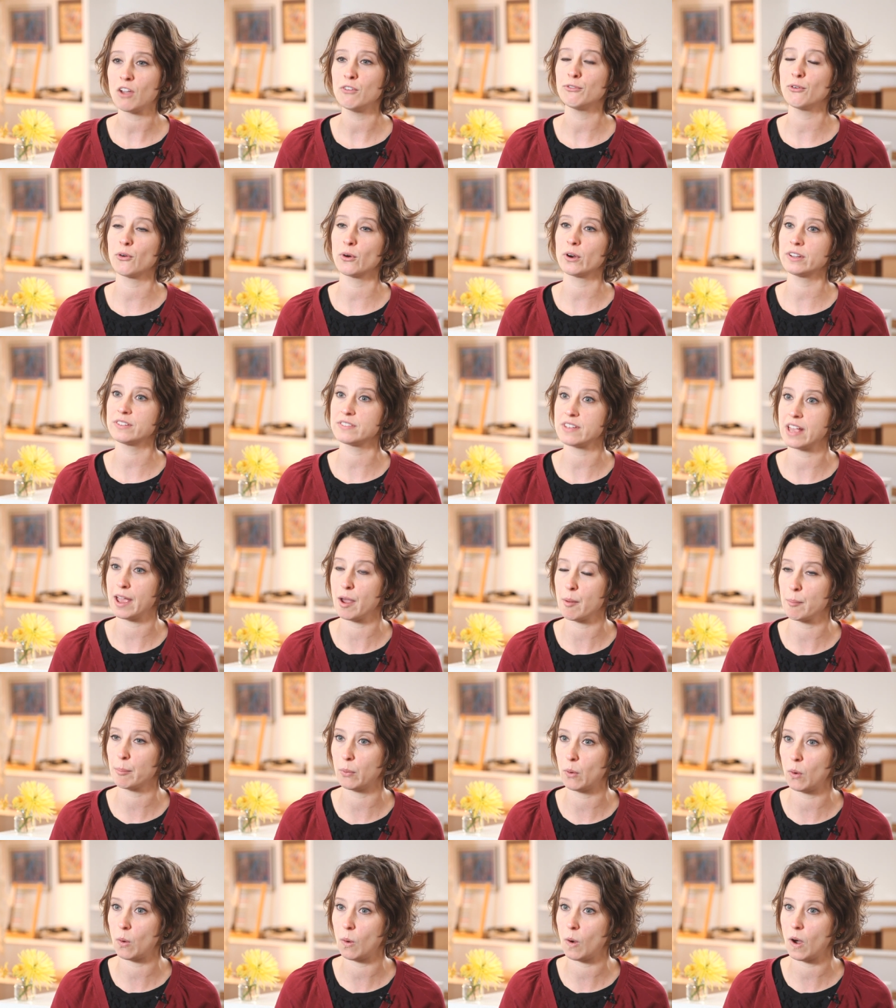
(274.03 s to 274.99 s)
For
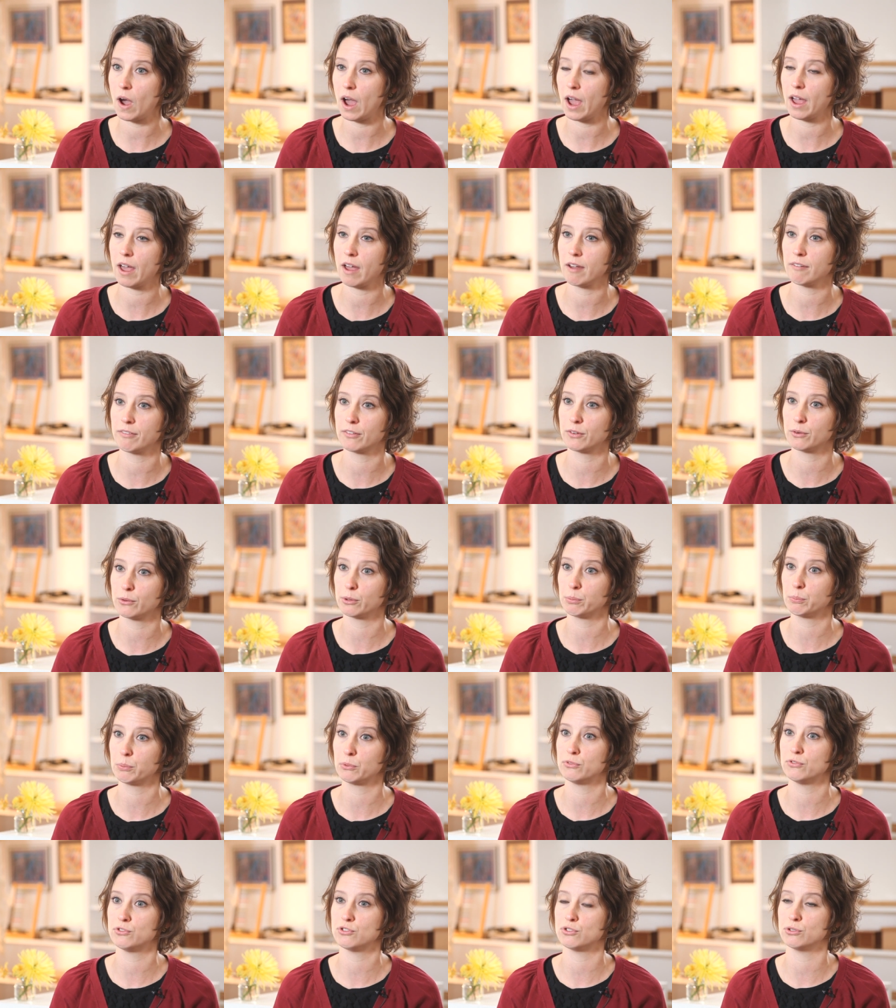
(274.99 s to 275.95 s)
example, I have a
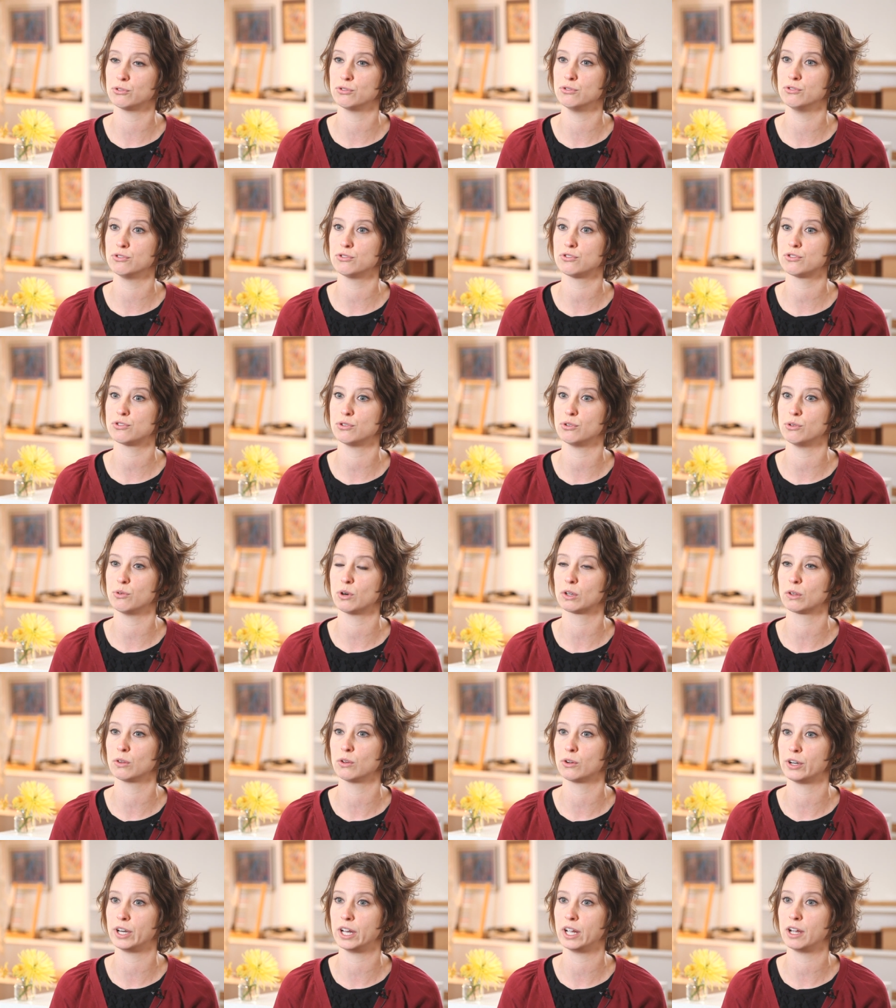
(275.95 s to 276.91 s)
group of students who are
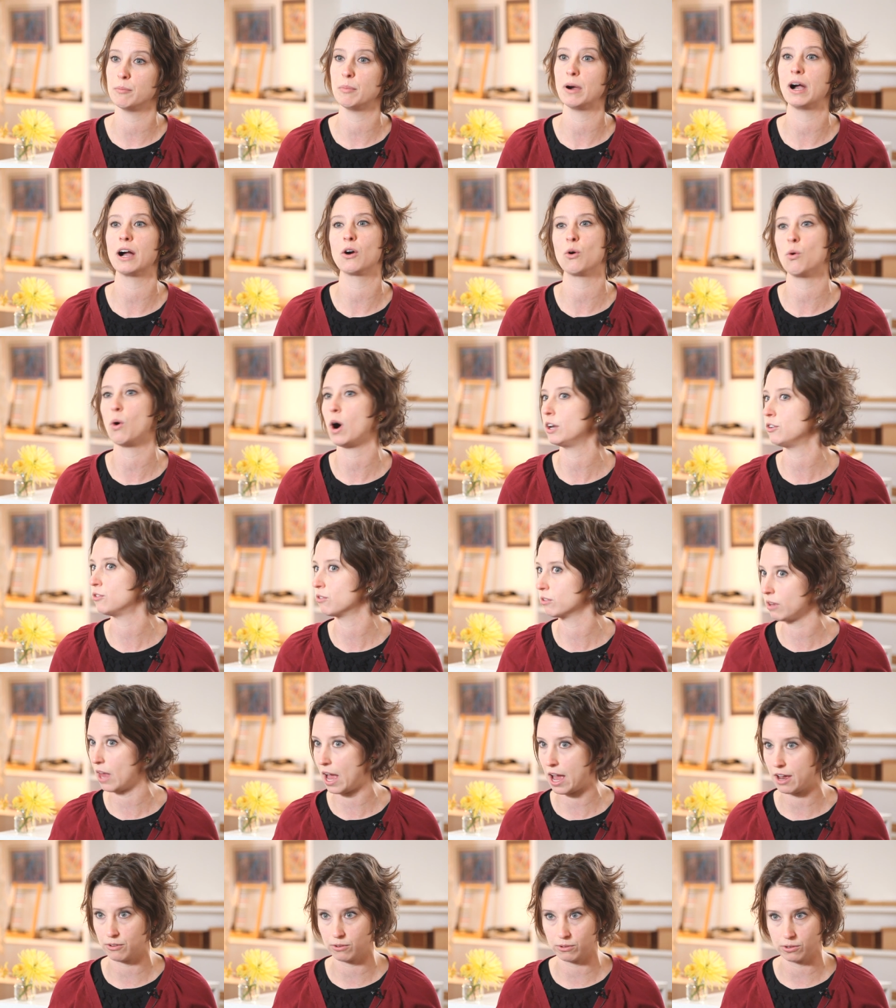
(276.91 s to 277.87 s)
learning about
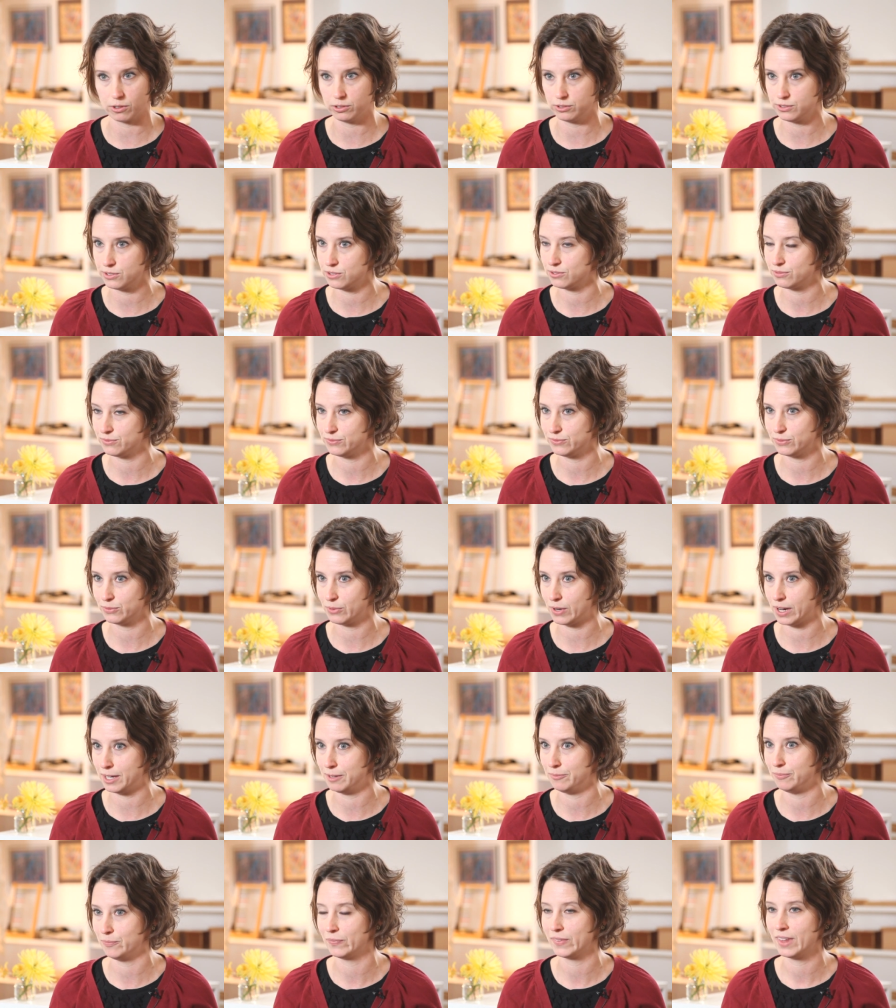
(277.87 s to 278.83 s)
quadrilaterals,
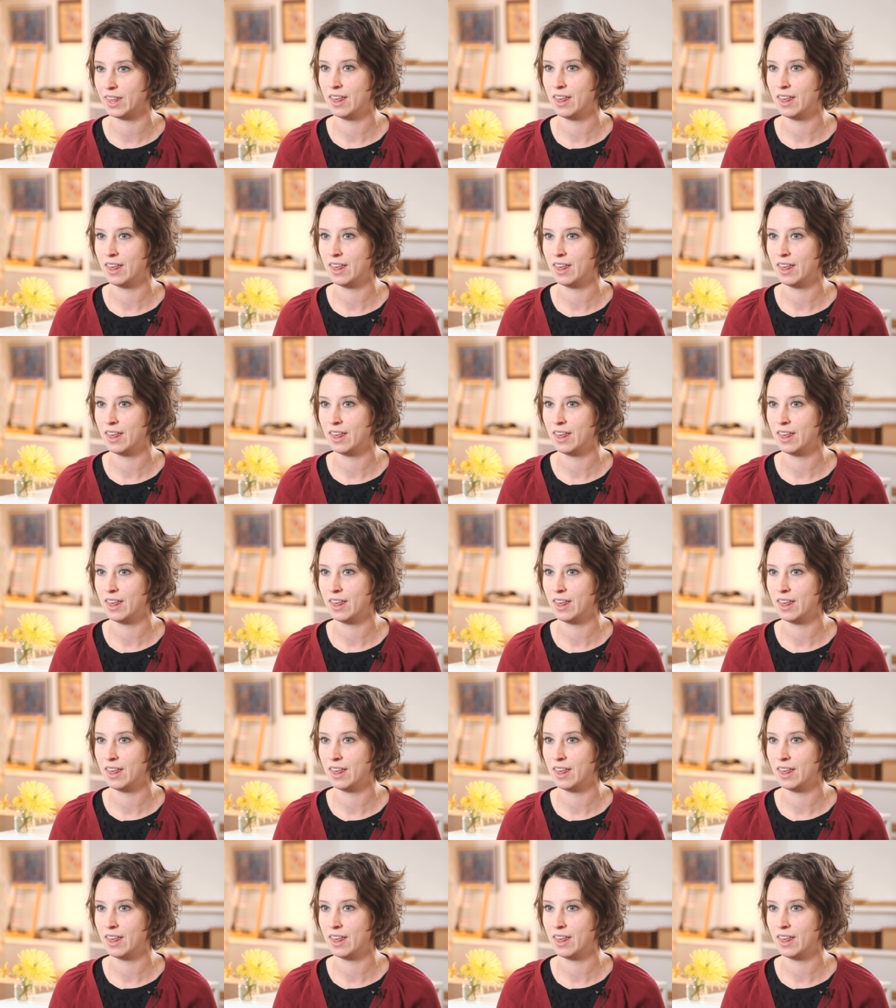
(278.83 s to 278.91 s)
right?